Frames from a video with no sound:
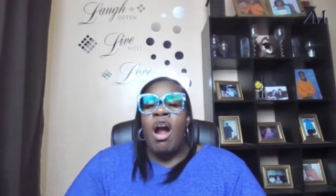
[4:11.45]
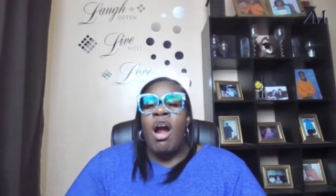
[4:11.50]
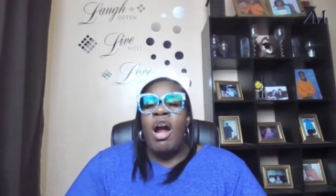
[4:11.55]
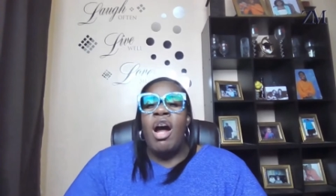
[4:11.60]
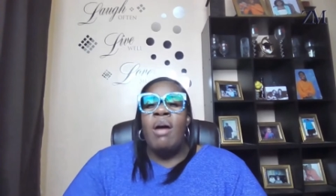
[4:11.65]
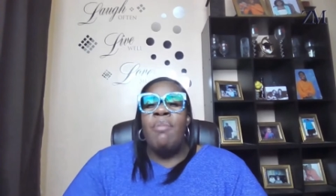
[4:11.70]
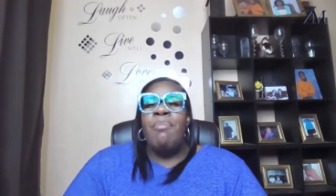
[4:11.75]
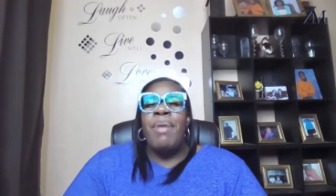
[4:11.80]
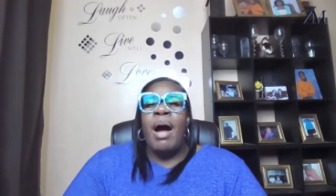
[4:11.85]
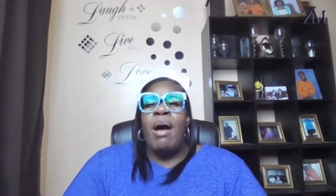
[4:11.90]

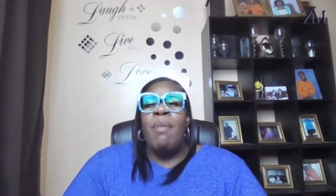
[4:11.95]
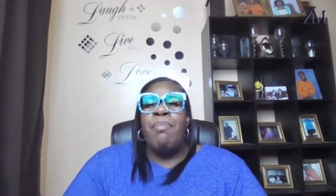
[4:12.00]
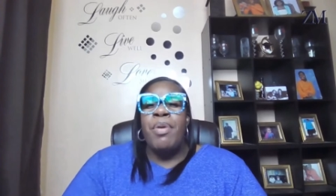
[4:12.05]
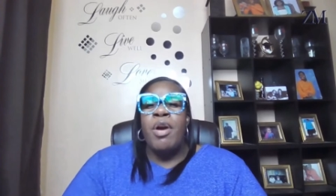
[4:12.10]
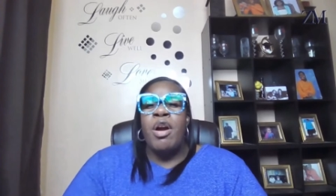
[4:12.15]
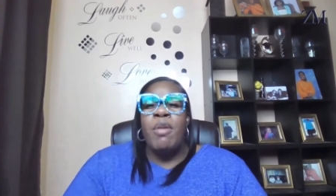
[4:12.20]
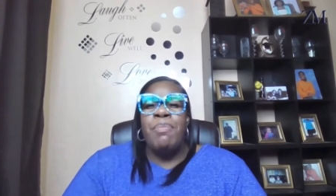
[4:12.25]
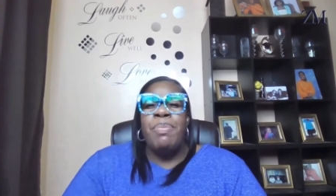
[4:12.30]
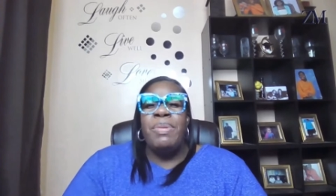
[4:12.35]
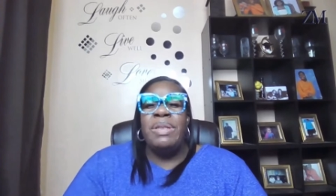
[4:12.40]
are
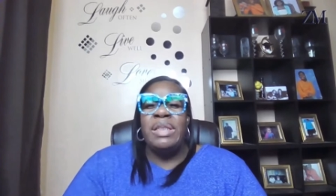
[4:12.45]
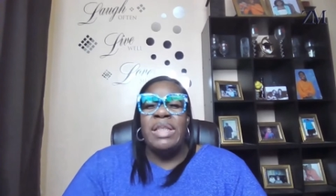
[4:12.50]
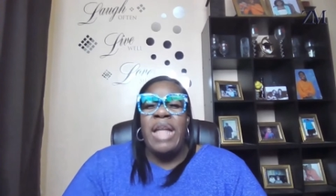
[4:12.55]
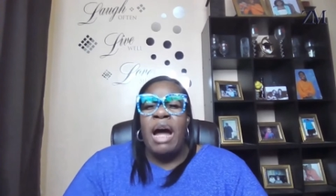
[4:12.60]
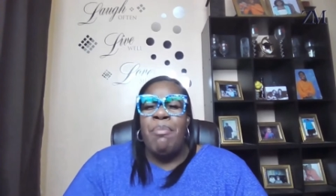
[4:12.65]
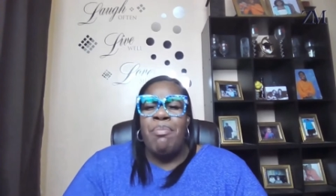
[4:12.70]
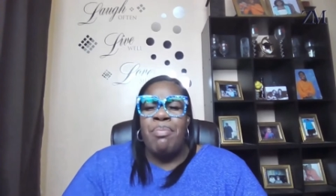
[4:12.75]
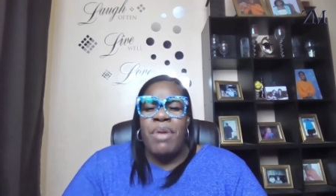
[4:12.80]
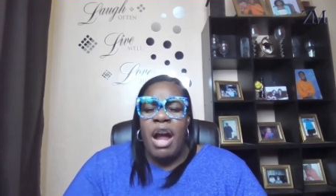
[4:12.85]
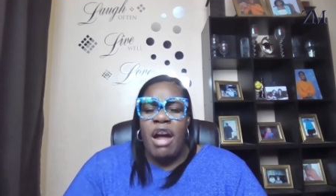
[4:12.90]
about purpose,
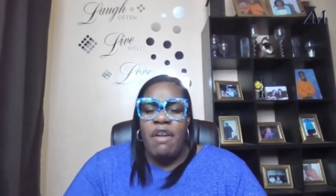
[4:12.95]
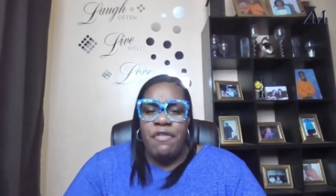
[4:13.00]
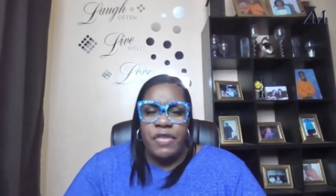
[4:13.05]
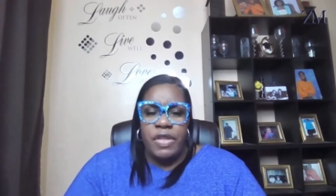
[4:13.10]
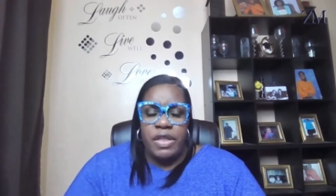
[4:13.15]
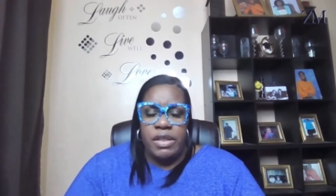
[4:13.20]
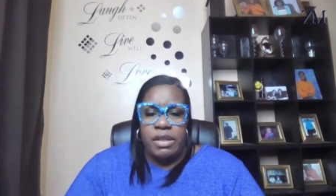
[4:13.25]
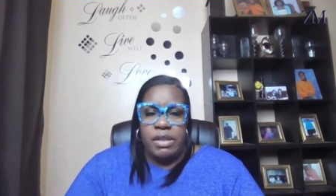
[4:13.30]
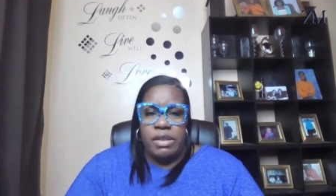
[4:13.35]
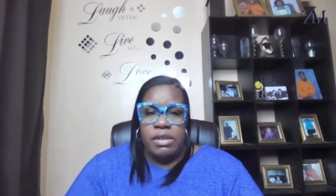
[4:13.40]
not
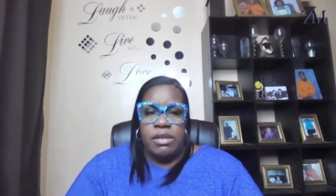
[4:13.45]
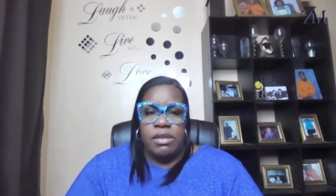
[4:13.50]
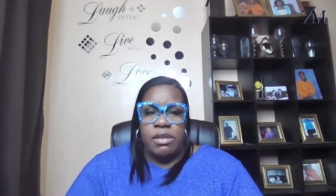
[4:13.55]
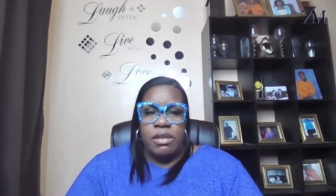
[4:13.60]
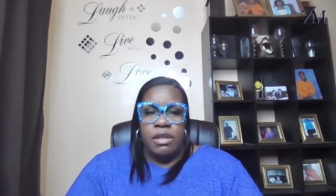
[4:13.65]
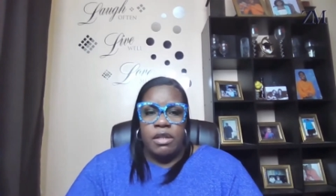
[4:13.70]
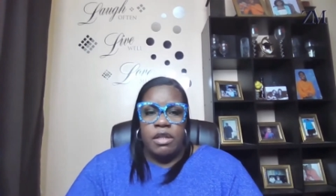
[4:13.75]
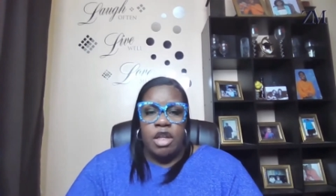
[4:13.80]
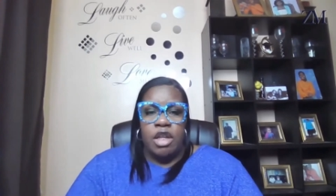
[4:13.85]
profits.